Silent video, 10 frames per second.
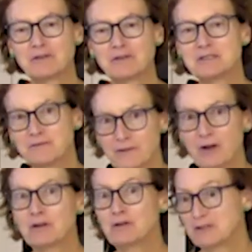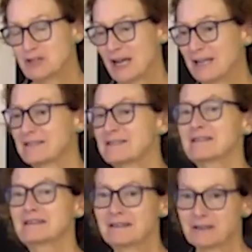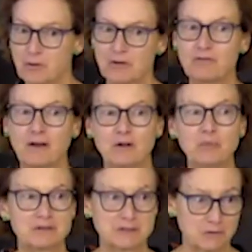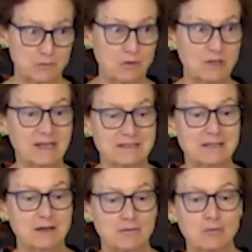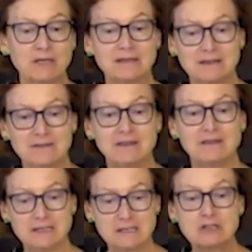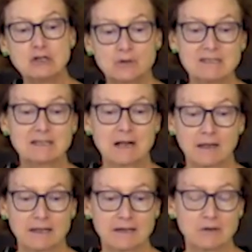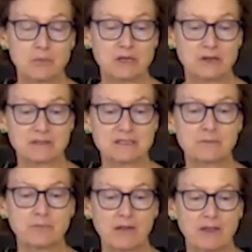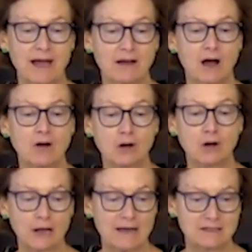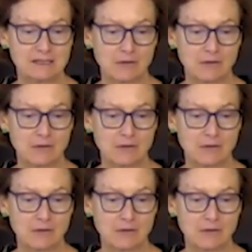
that there's a very good chance the Court of Final Appeal is going to rule against the government in these two consolidated appeals by the Hong Kong Housing